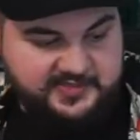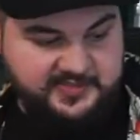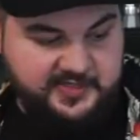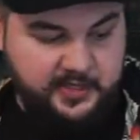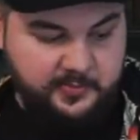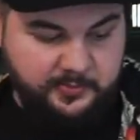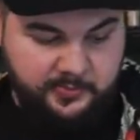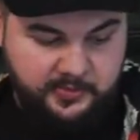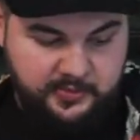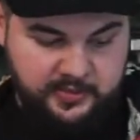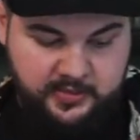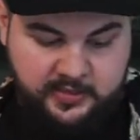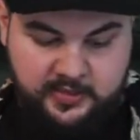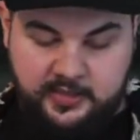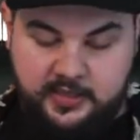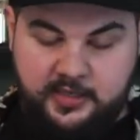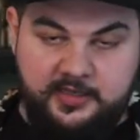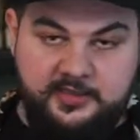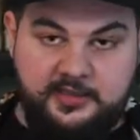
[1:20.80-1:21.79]
step,
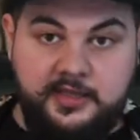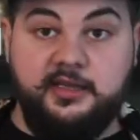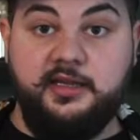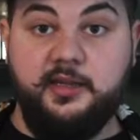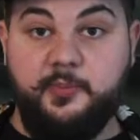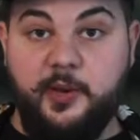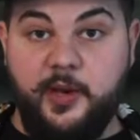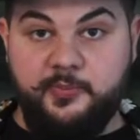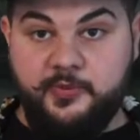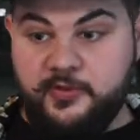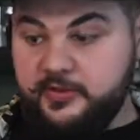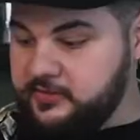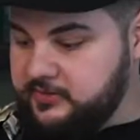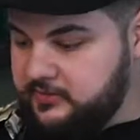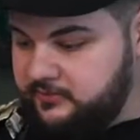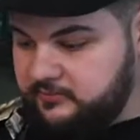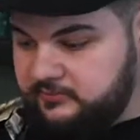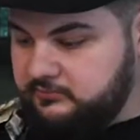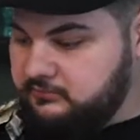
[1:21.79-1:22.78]
take the peppers,
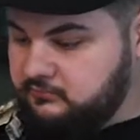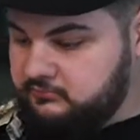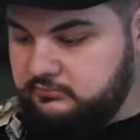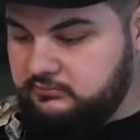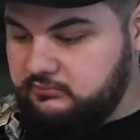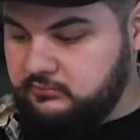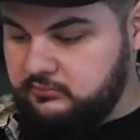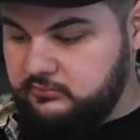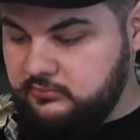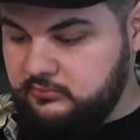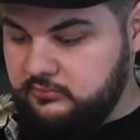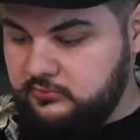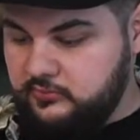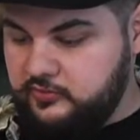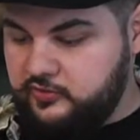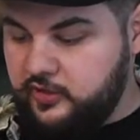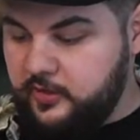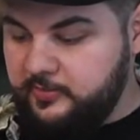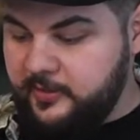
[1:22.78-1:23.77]

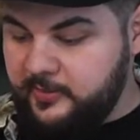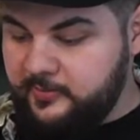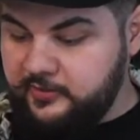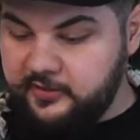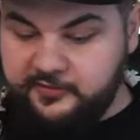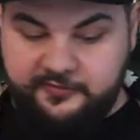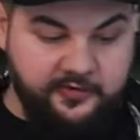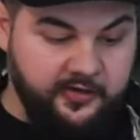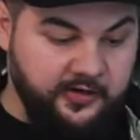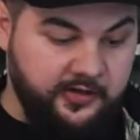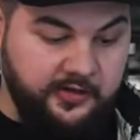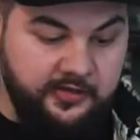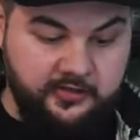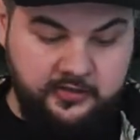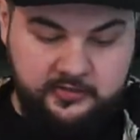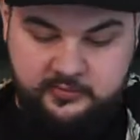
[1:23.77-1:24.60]
drop them on the fire.